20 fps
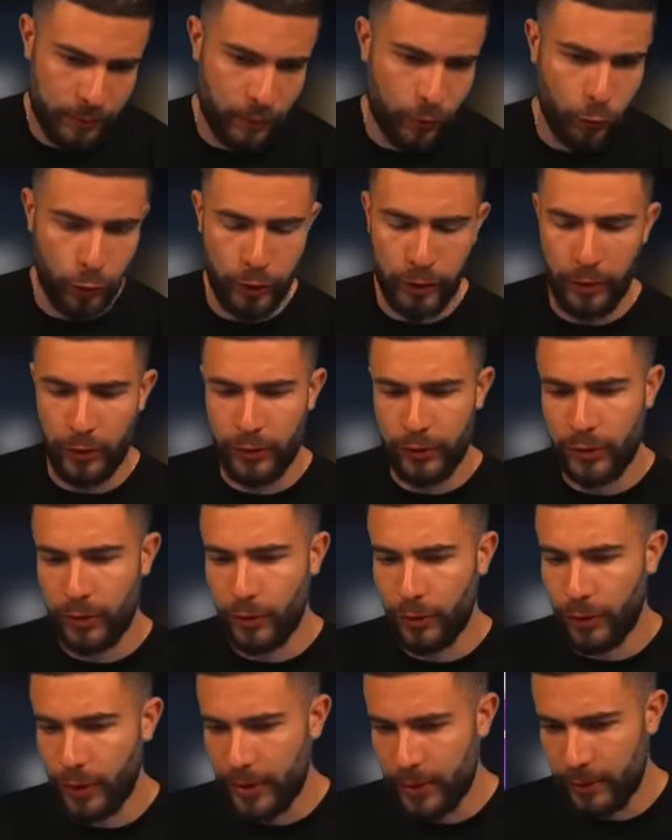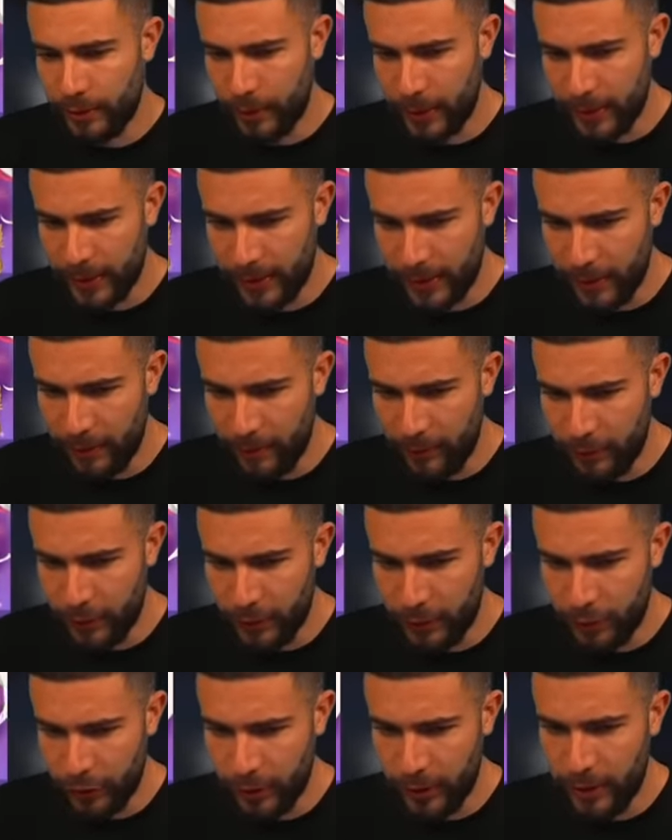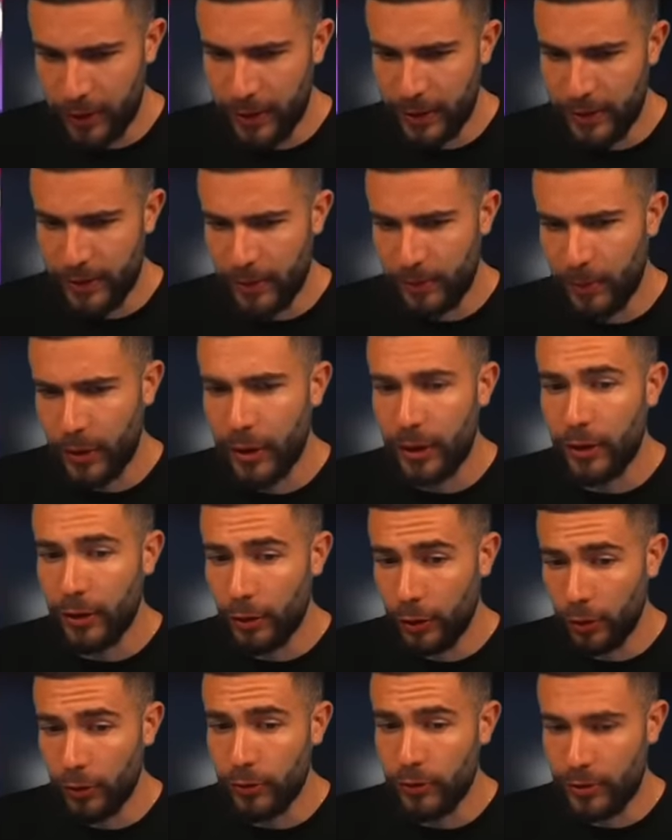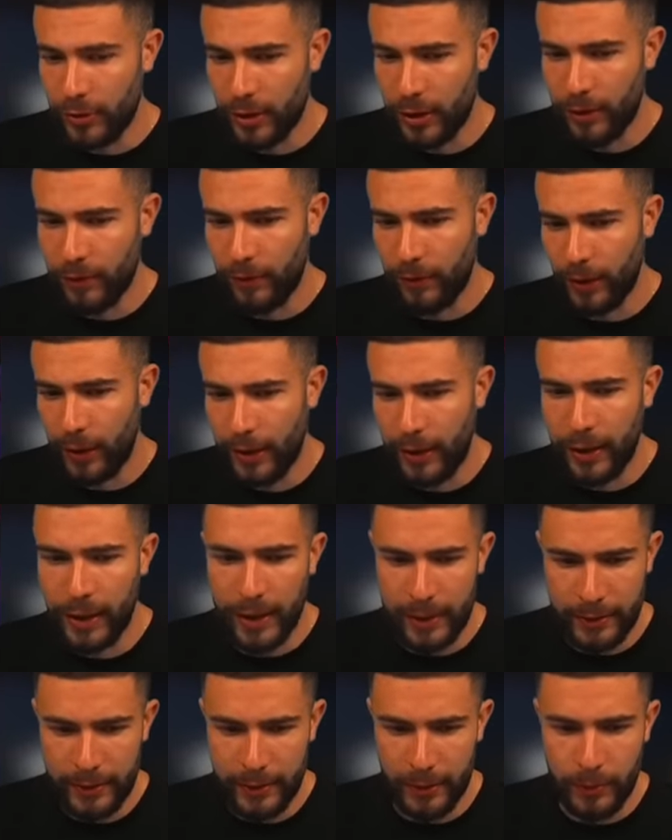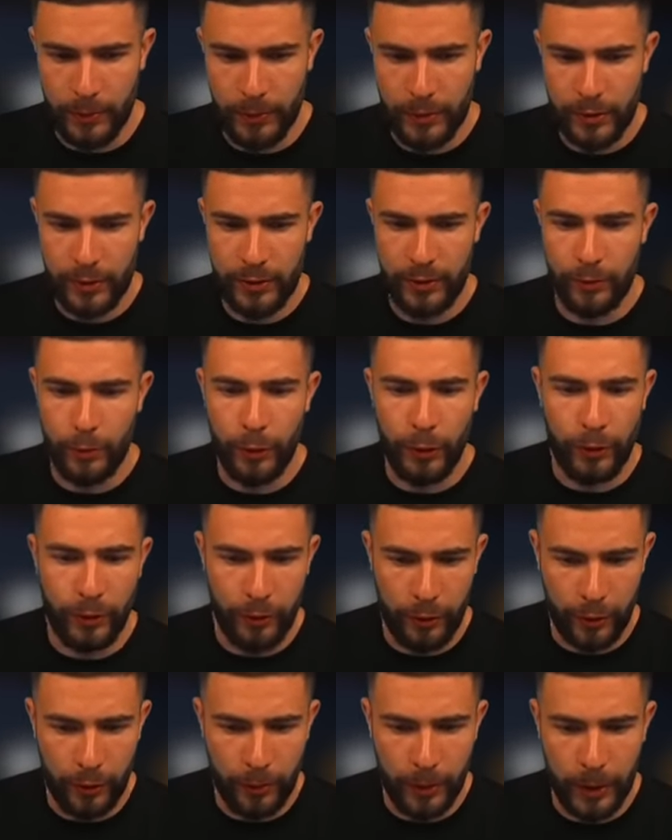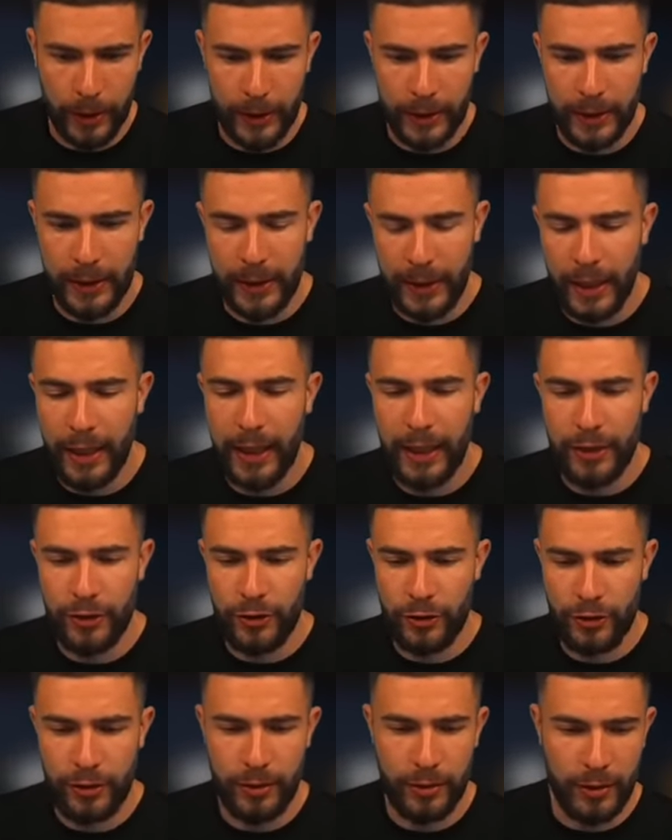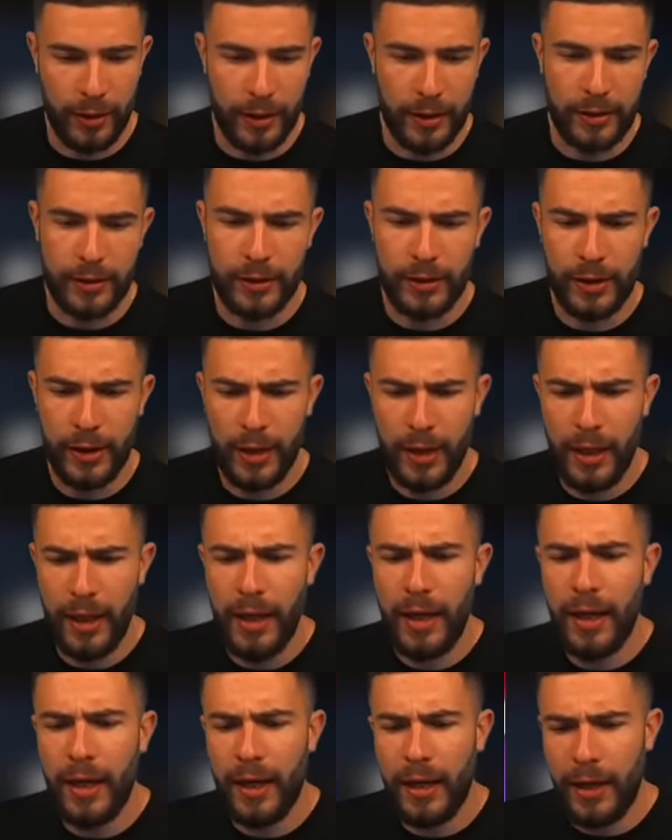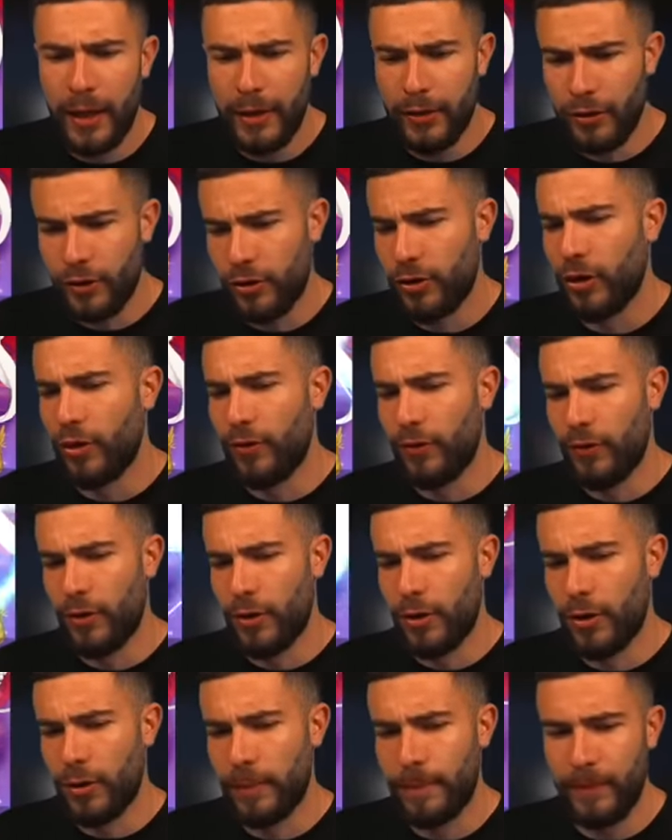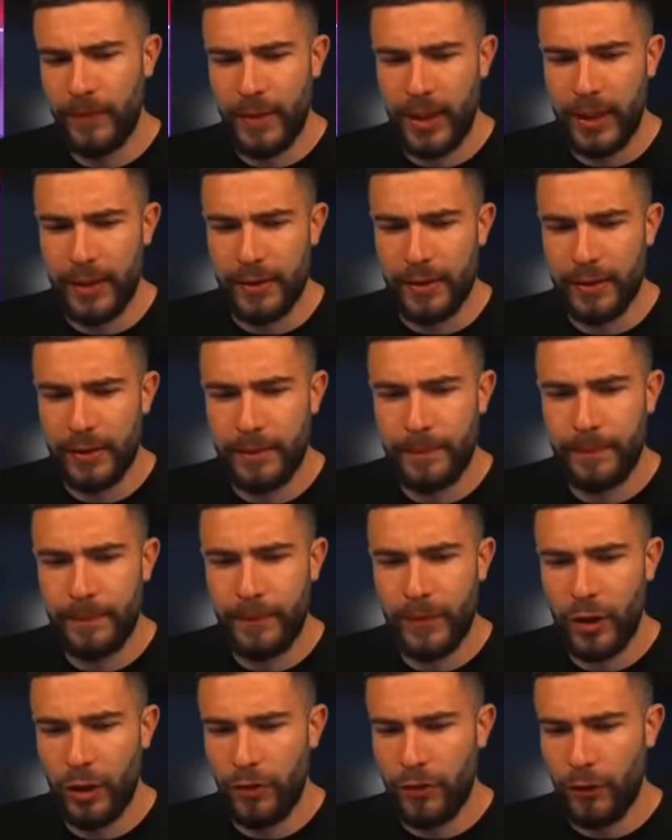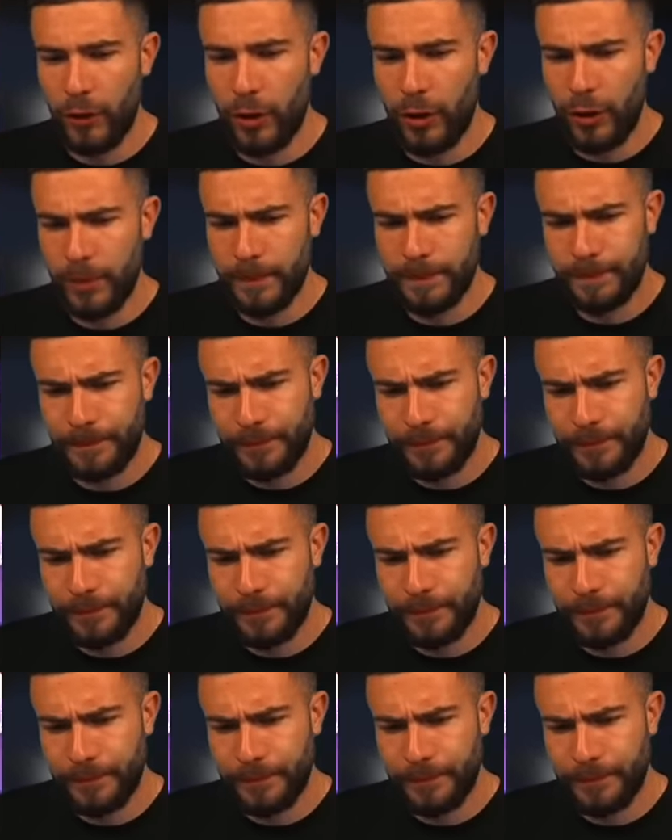with those coins. When I say free shit, guys, I mean good stuff, like items worth good money, cash, nice. And just overall, nice. Overall,